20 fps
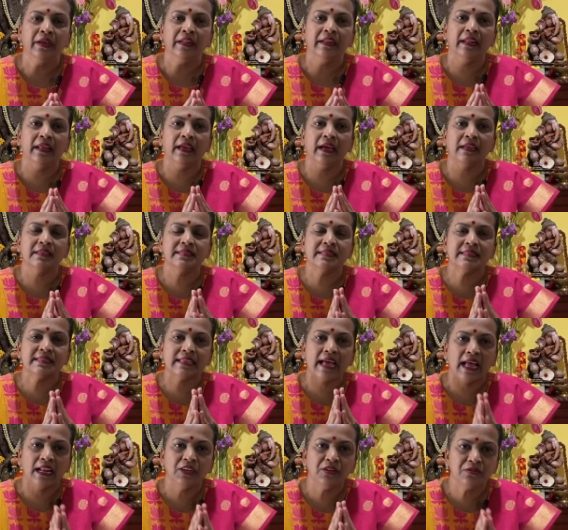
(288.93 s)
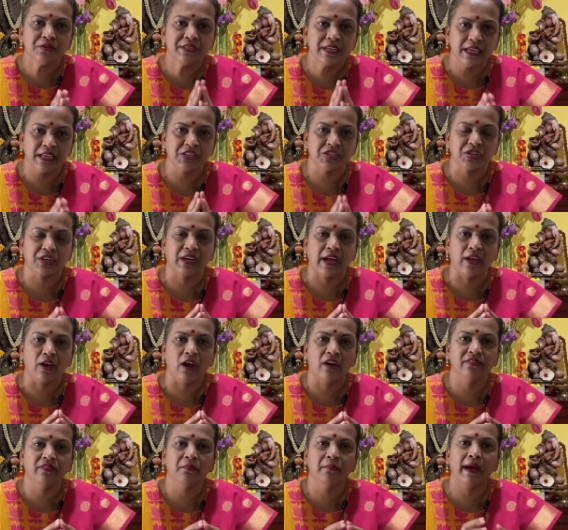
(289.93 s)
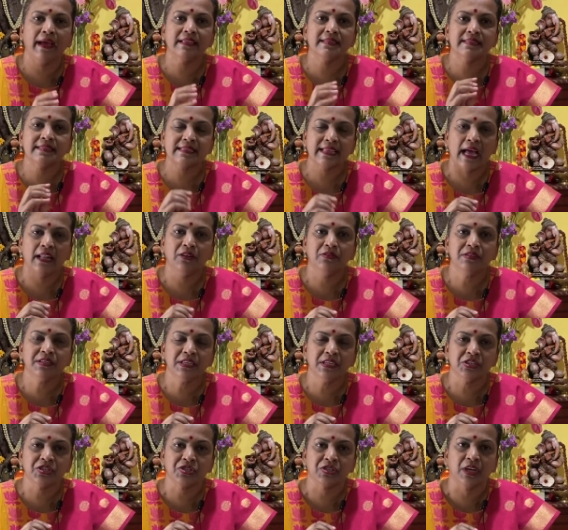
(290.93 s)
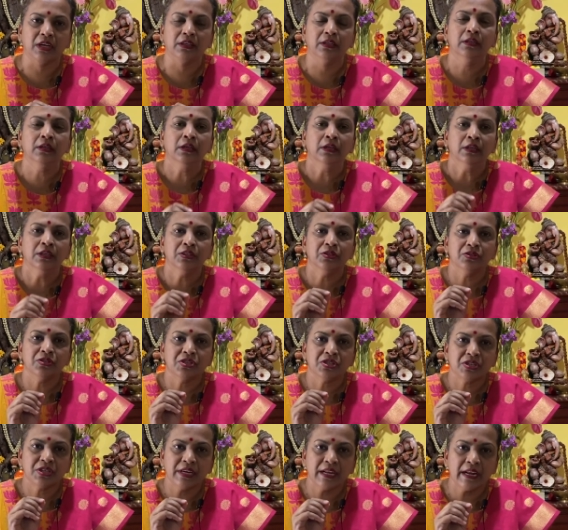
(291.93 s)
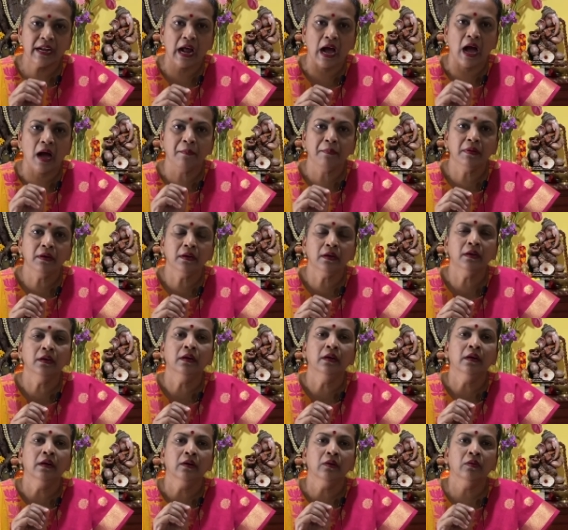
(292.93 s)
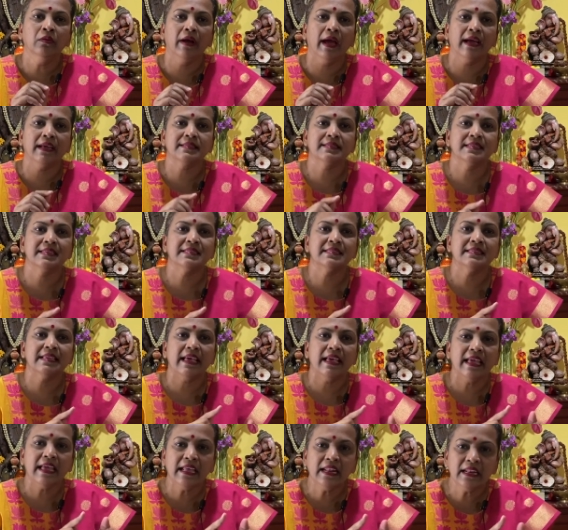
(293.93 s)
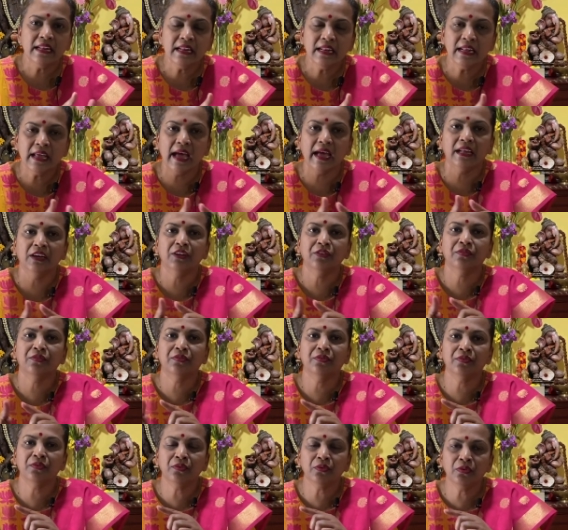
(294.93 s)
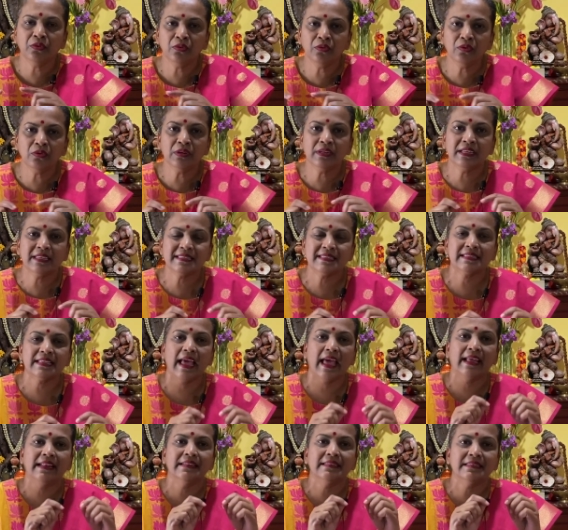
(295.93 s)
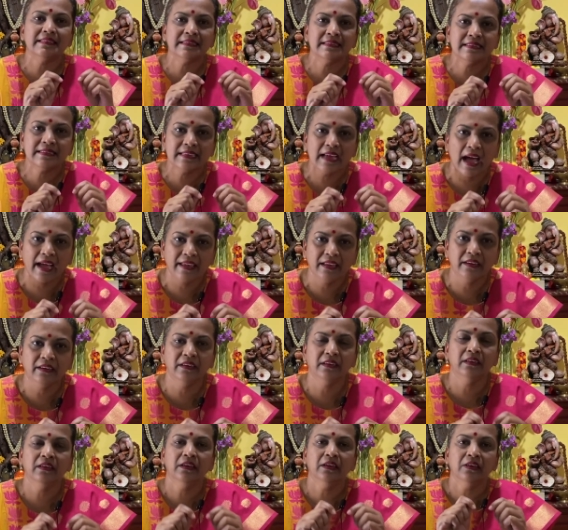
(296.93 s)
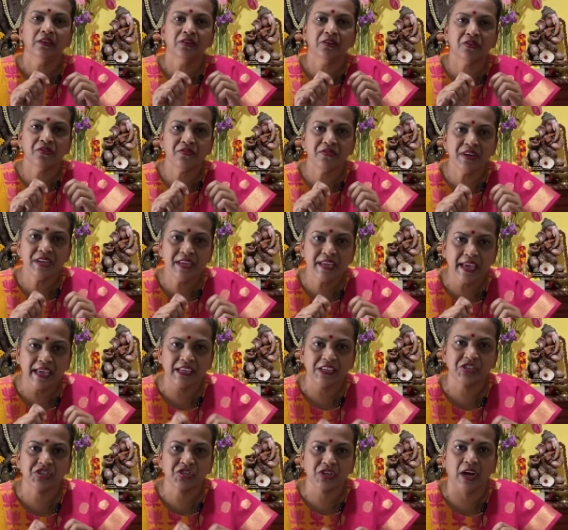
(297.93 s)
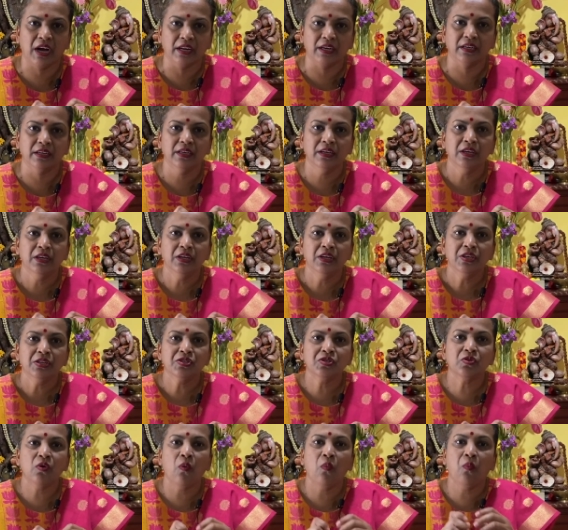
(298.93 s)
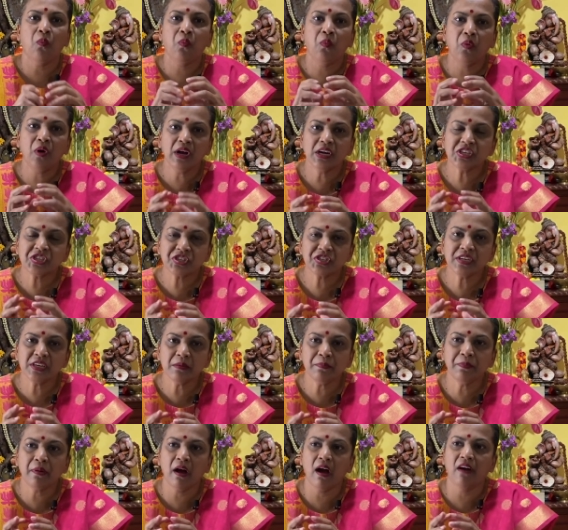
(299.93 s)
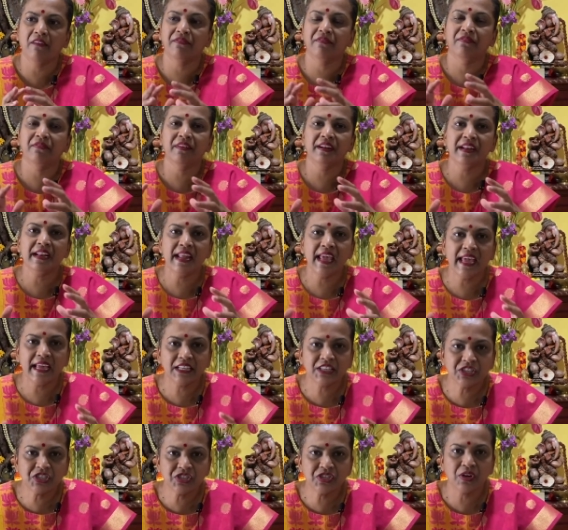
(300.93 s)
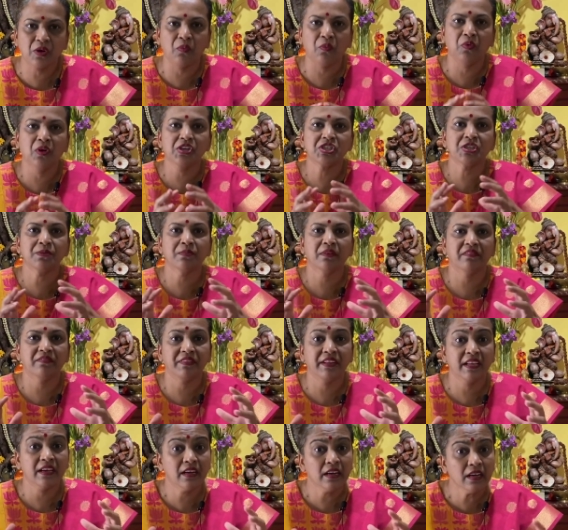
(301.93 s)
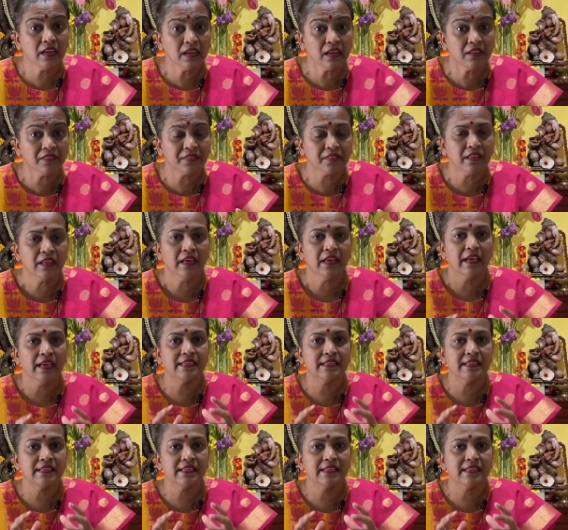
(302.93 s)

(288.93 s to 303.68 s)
A salutation, I offer my salutation to Sri Rama, who exists in and through this entire creation. So worship of nature, worship of the earth is